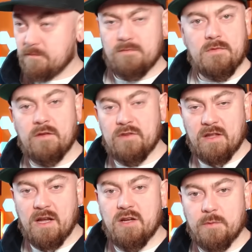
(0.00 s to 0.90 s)
I've got
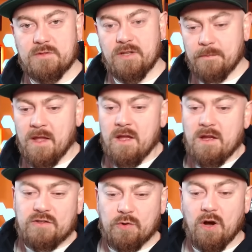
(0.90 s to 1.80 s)
the hiccups now,
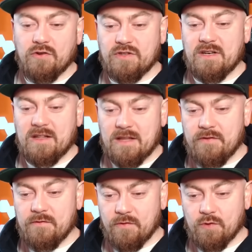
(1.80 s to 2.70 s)
to
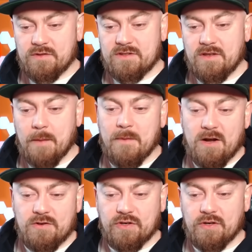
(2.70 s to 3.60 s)
111 votes, a
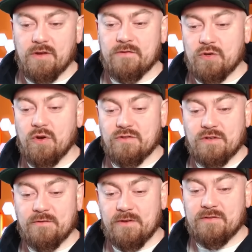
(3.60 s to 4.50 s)
margin of
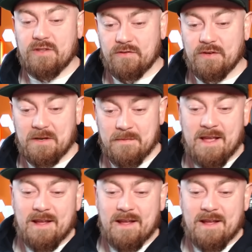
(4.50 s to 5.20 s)
253.